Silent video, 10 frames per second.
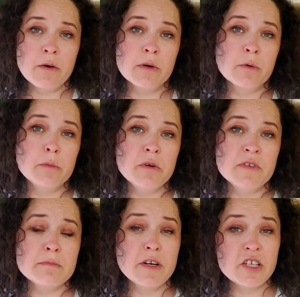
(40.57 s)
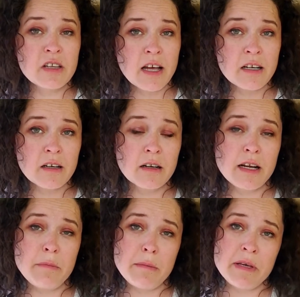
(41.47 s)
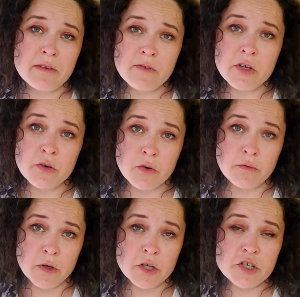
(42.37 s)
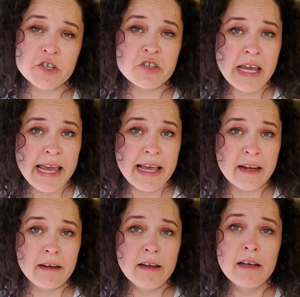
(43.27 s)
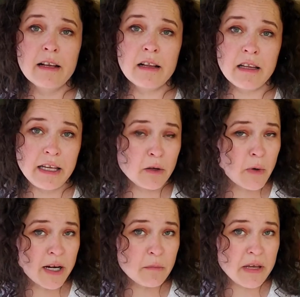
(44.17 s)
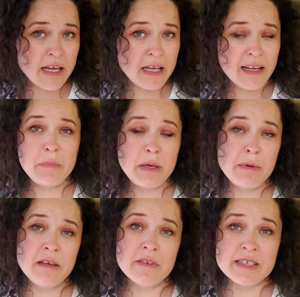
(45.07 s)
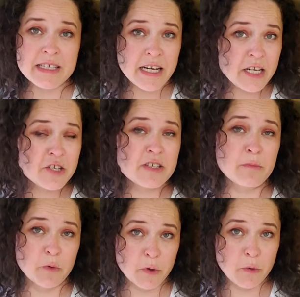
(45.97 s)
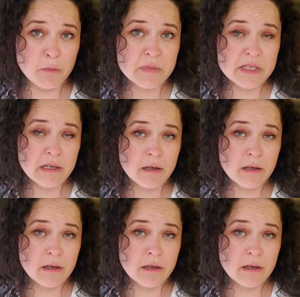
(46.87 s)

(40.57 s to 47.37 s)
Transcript: You want to remove as much clutter and maybe even your own furniture as you can. Clean quite a bit, maybe even stage some rooms.